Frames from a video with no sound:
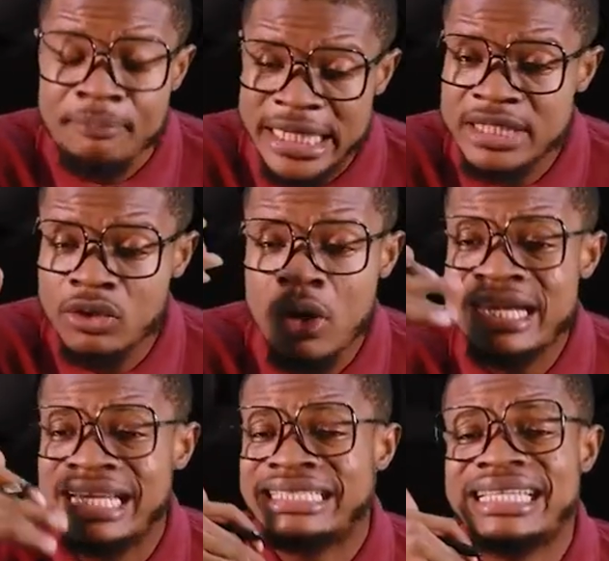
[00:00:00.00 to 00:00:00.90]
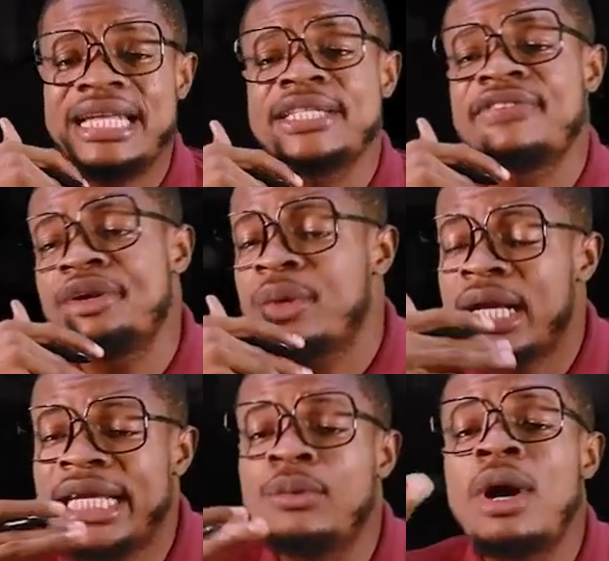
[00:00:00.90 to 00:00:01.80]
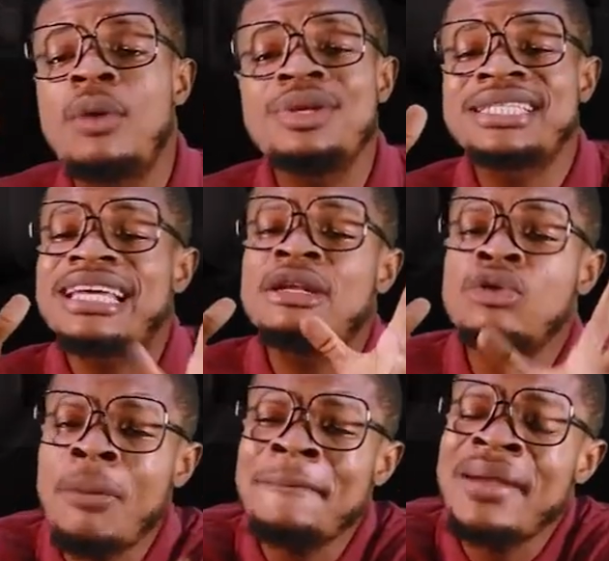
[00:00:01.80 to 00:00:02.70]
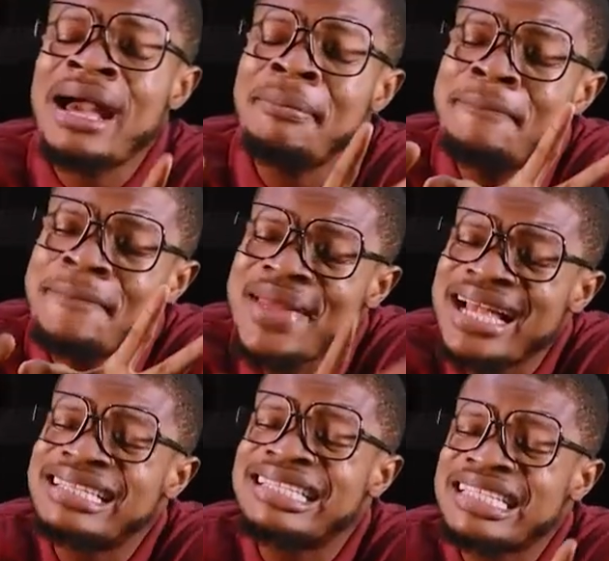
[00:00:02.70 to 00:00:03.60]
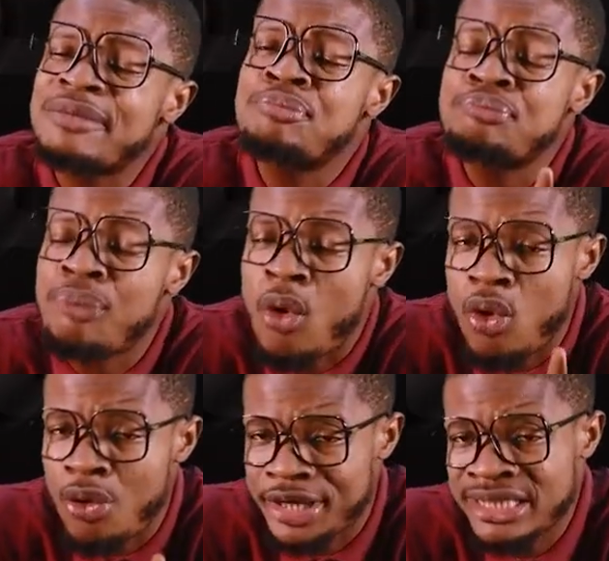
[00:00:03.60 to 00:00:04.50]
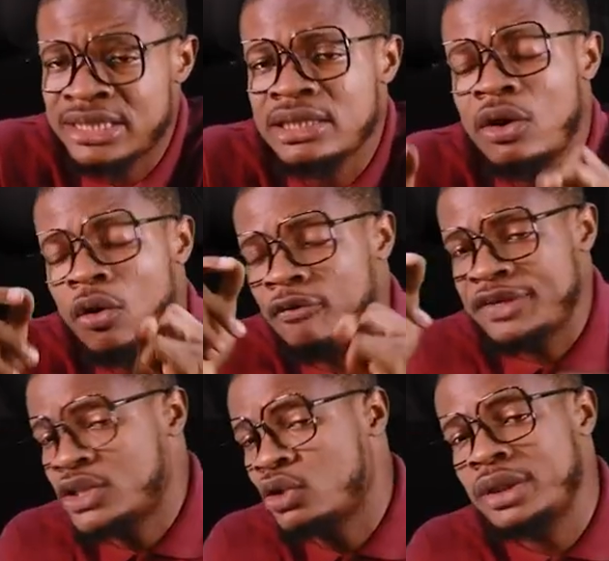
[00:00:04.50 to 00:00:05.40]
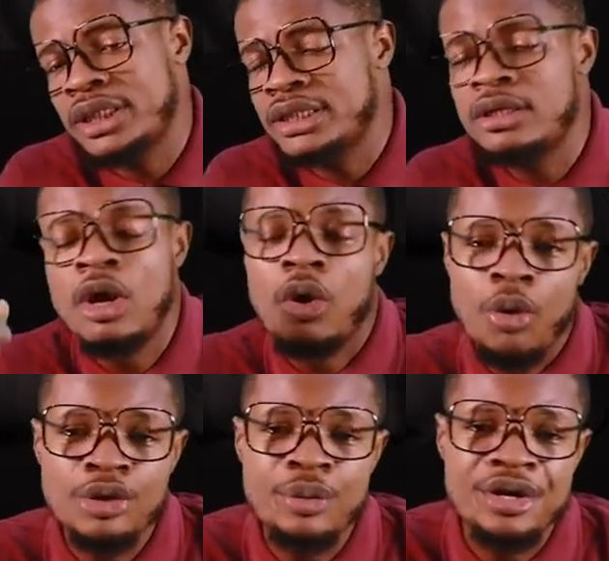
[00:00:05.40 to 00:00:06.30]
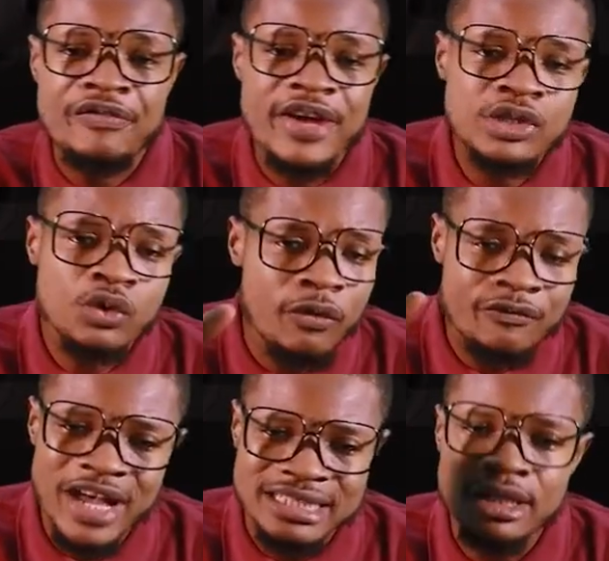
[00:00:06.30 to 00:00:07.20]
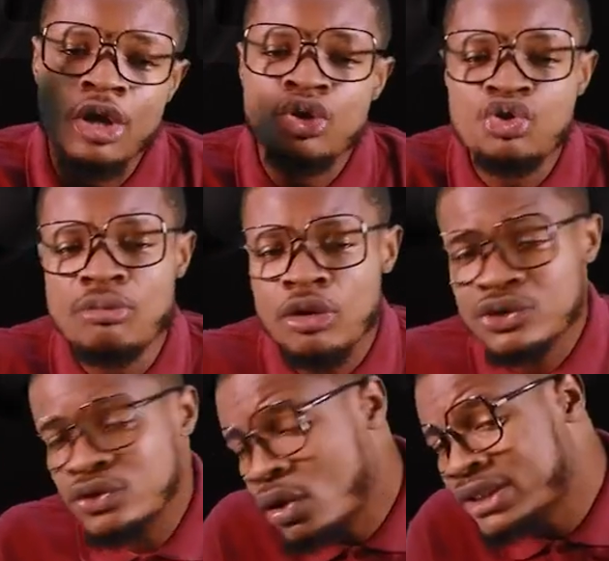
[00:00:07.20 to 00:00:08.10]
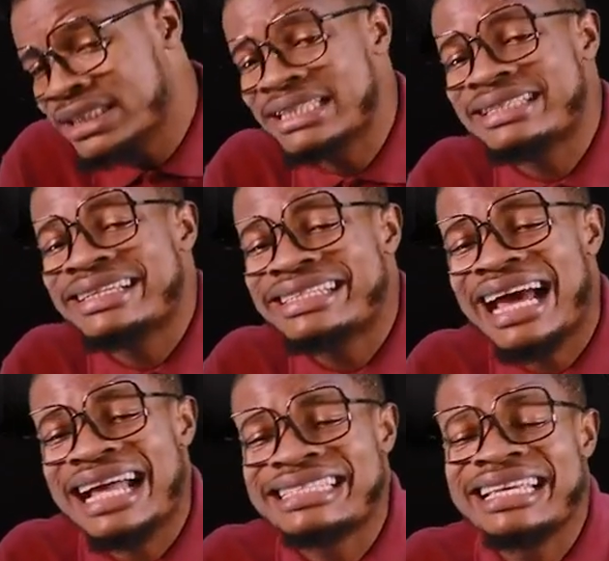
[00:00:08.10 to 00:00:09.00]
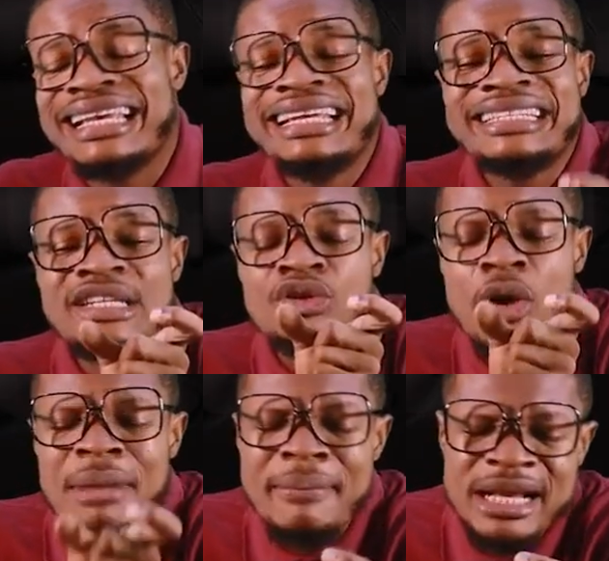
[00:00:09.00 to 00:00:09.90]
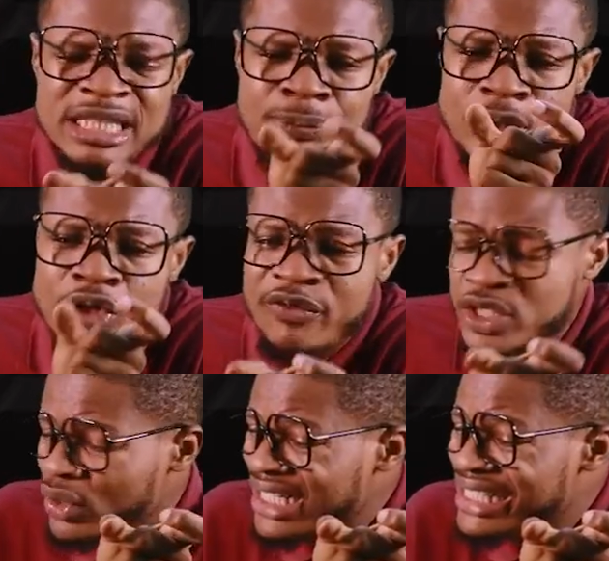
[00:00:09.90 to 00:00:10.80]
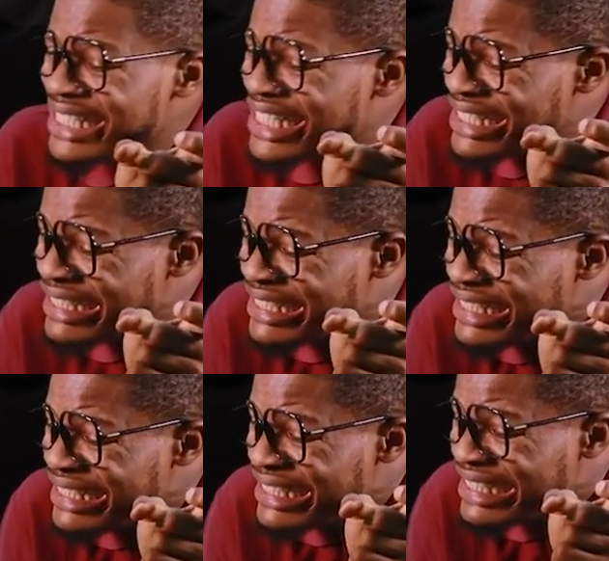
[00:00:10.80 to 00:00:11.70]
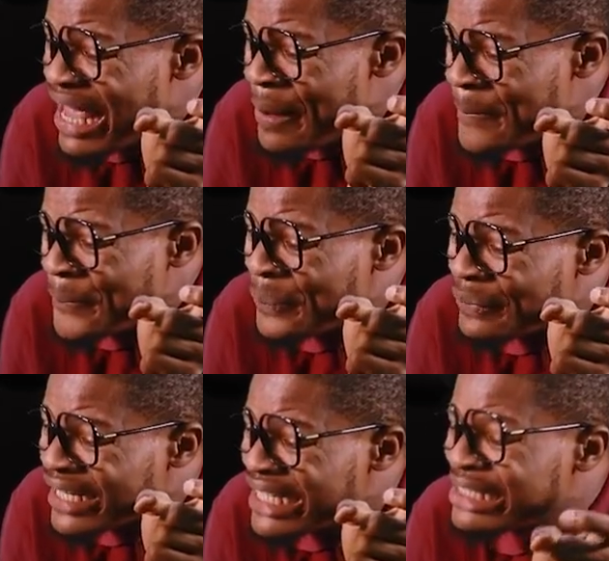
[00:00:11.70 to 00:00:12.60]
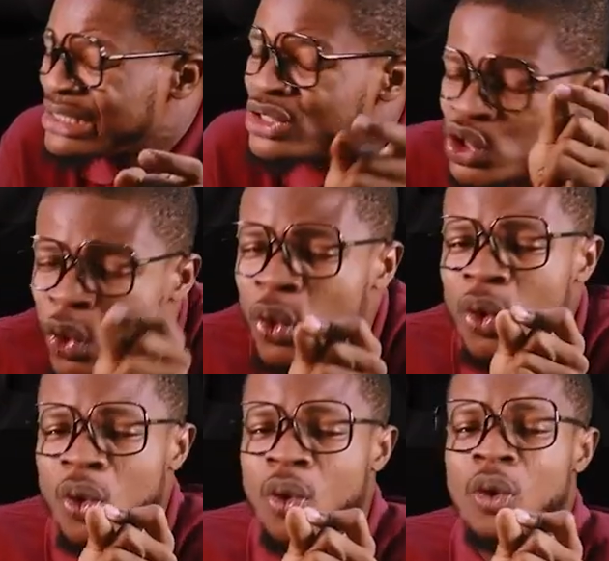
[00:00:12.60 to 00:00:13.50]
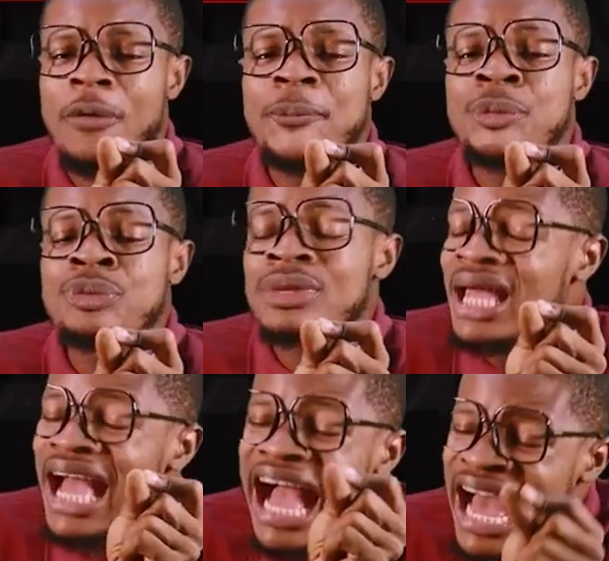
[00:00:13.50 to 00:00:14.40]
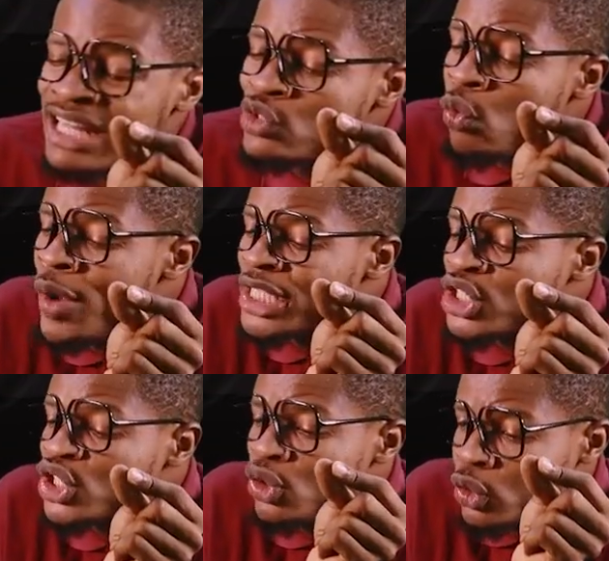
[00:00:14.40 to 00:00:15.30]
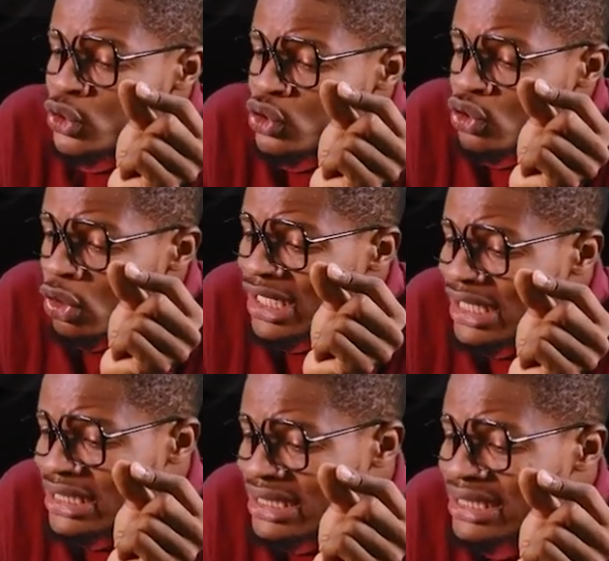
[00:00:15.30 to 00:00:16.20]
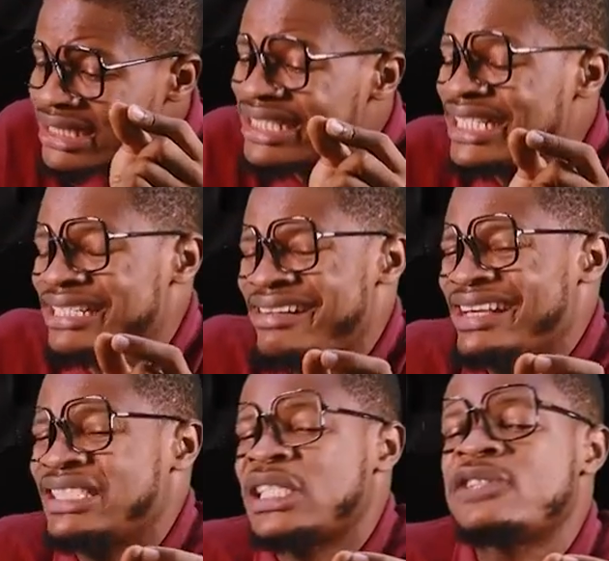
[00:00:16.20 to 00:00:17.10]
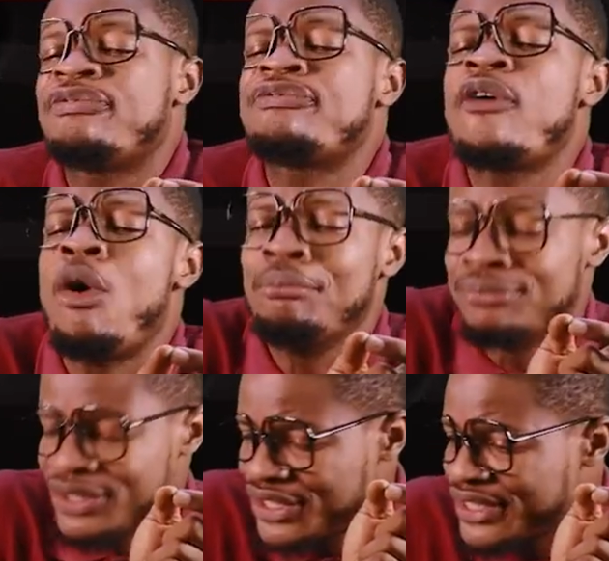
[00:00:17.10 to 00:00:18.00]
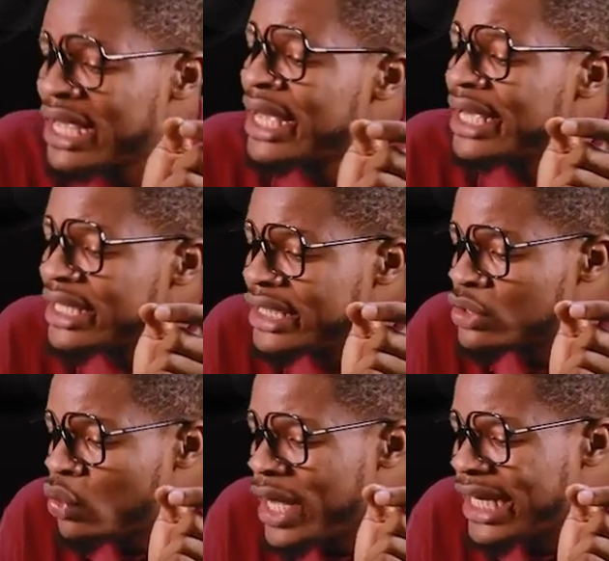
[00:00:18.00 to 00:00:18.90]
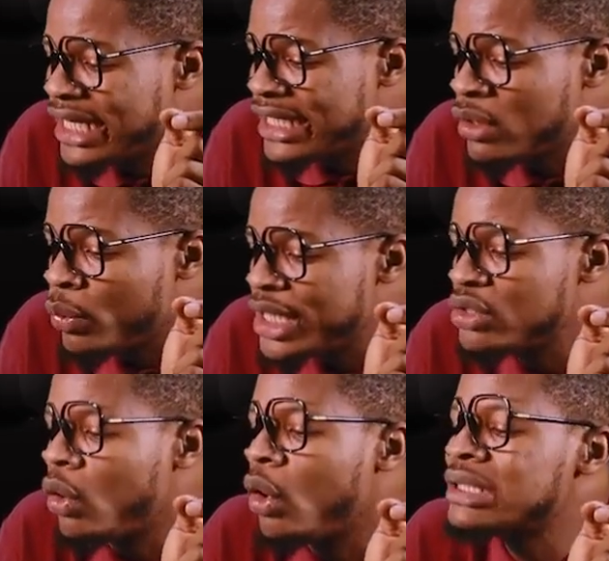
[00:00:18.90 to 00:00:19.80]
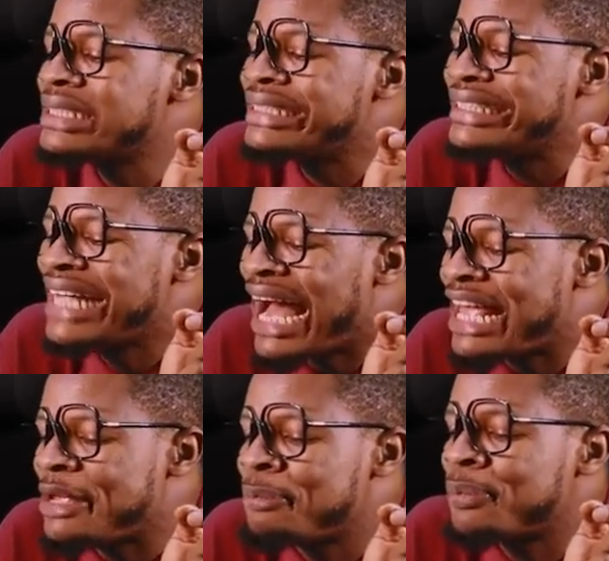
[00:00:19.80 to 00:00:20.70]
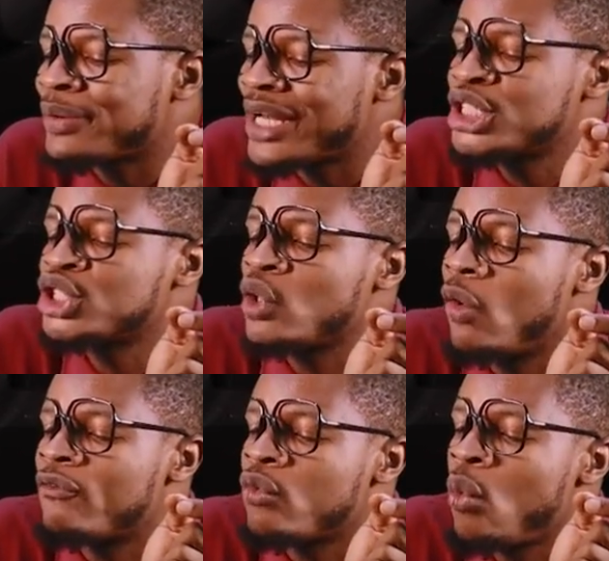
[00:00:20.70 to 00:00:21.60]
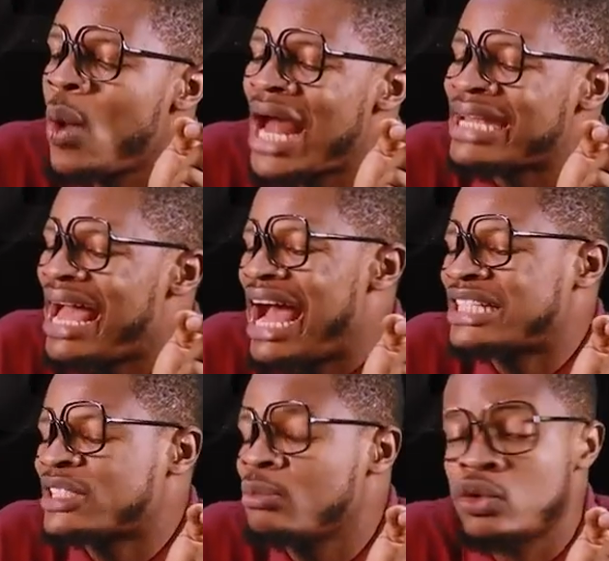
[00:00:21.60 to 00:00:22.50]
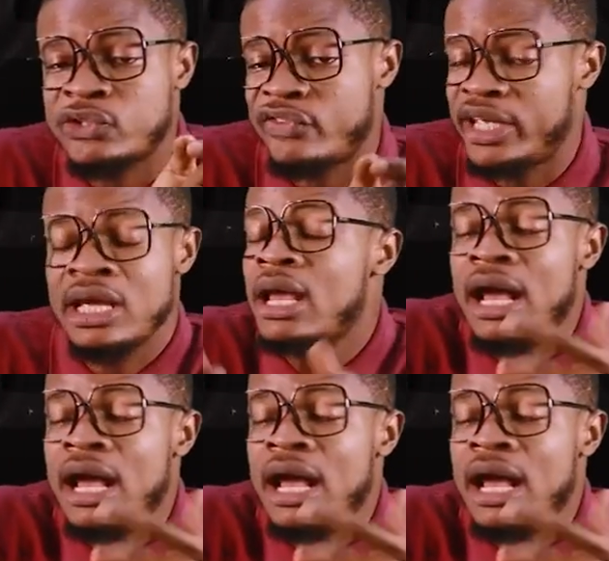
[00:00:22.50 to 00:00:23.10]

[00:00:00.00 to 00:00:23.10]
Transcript: Please understand this very quickly. When we say normal melting point of a solid, what do we refer to? First, you must note this, that the normal melting point of a solid is the temperature at which your solid transforms into a liquid under a pressure of 1 atmosphere.